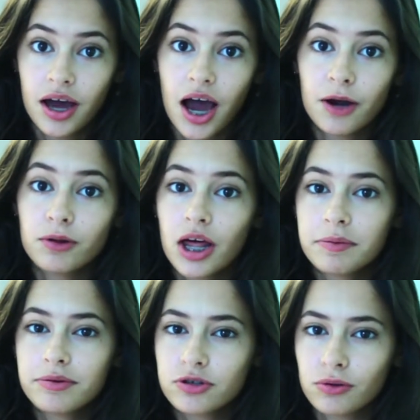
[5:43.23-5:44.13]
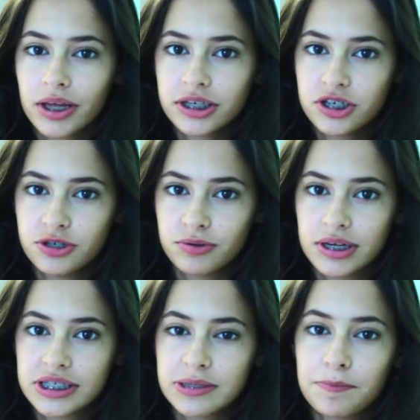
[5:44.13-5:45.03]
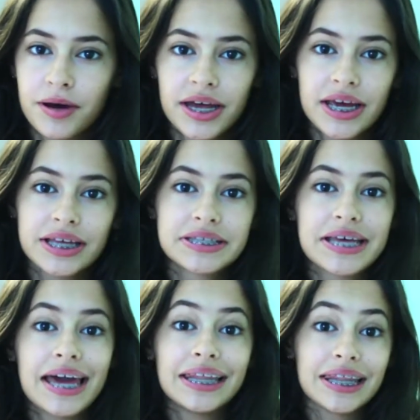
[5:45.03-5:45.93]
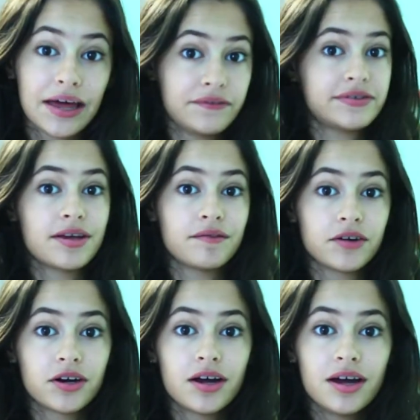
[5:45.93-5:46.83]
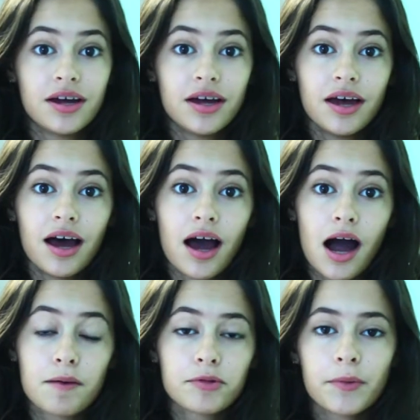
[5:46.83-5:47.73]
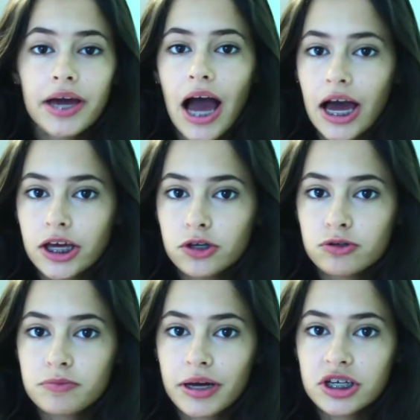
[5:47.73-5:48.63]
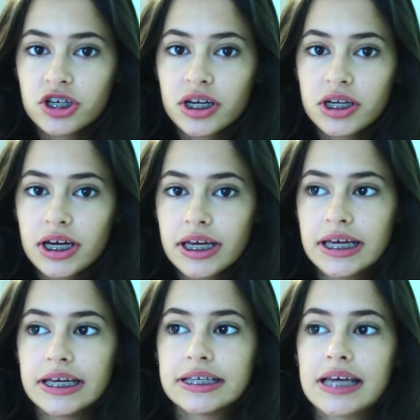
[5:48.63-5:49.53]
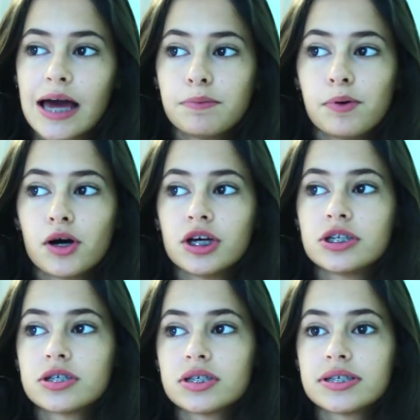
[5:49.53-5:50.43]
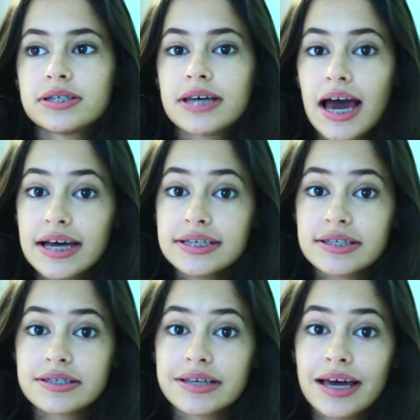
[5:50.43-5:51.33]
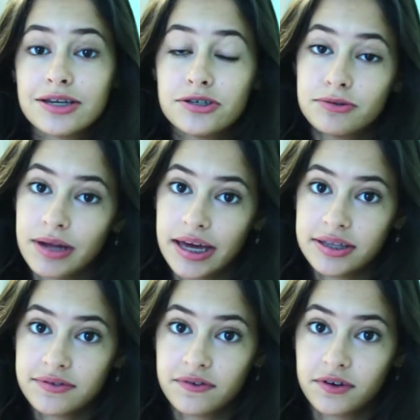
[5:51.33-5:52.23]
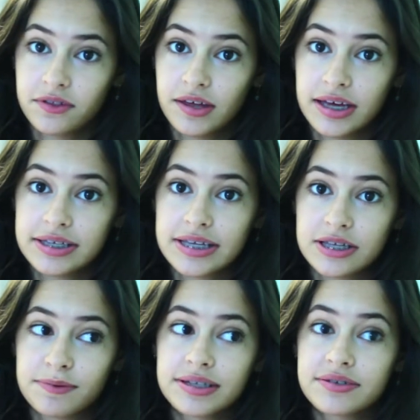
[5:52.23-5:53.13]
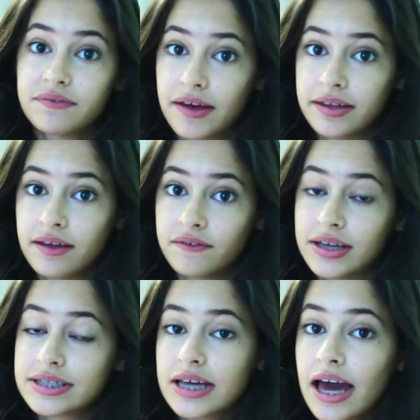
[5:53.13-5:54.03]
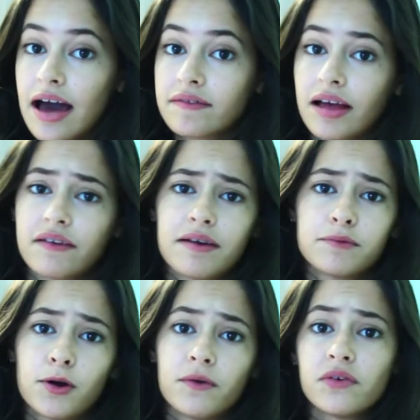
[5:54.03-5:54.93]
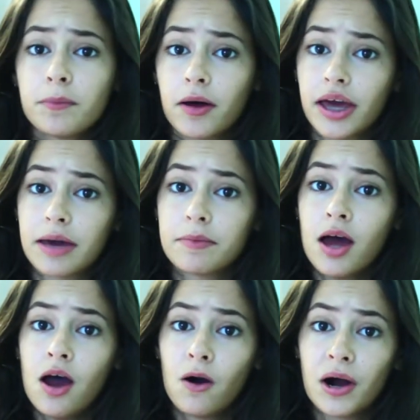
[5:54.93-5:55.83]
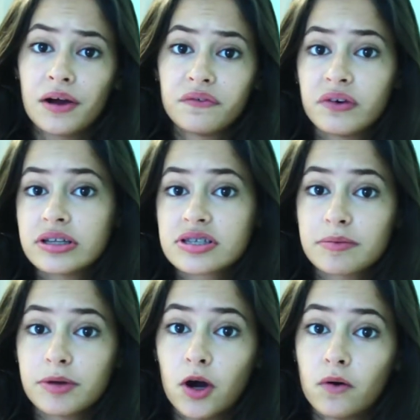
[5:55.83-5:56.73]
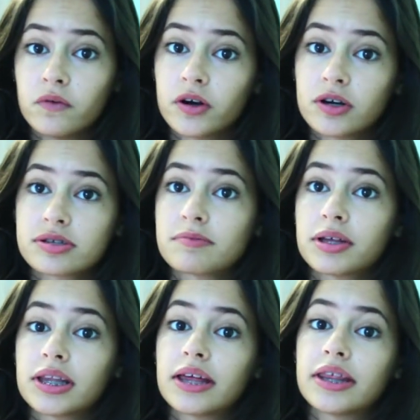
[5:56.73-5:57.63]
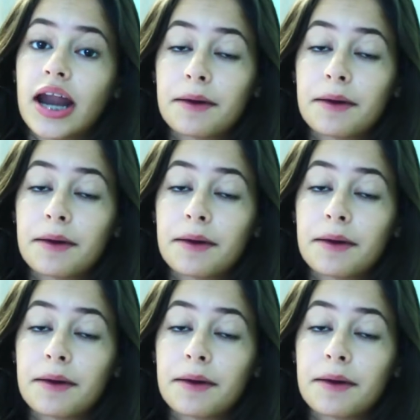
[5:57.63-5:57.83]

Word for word: I know a lot of people don't like to do this, but it's a lifesaver. Um, the way I use my agenda is I put tests and due dates for things as well as event events I have, like I'm going to a football game or I have friends coming over or something like that.